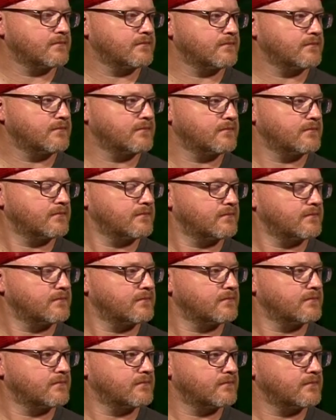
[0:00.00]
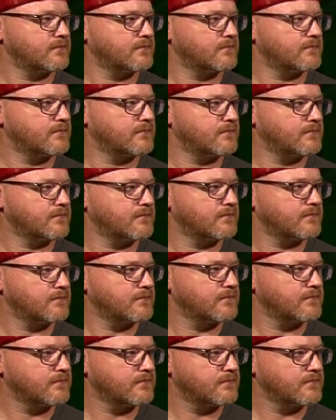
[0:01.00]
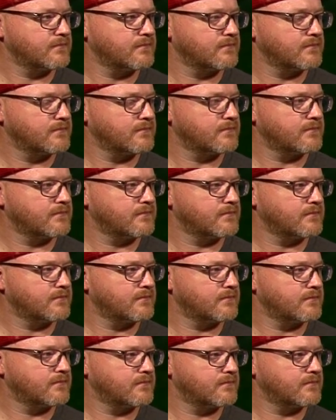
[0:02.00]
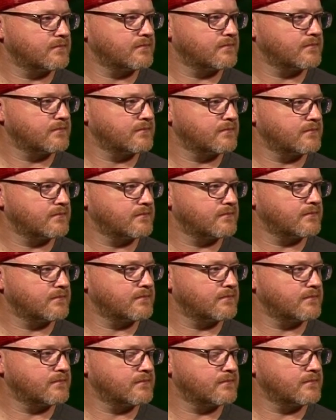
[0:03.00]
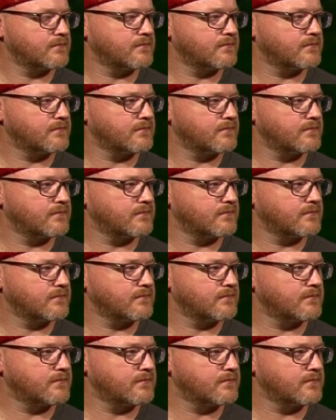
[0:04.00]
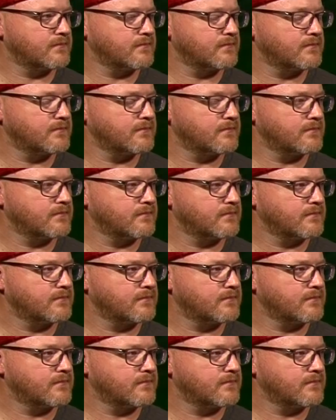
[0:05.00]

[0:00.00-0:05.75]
(silent)